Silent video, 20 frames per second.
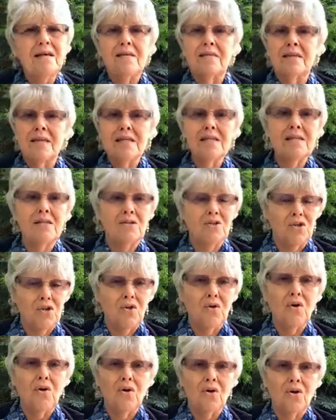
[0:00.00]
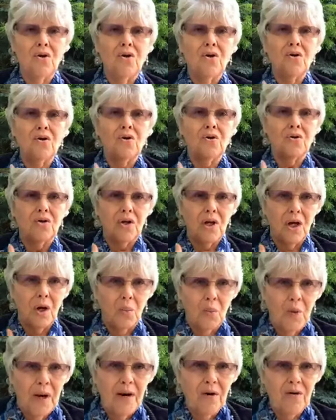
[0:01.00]
This is your your
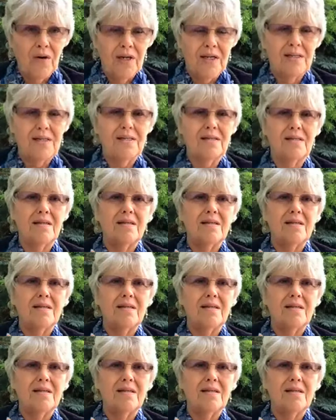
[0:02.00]
awareness.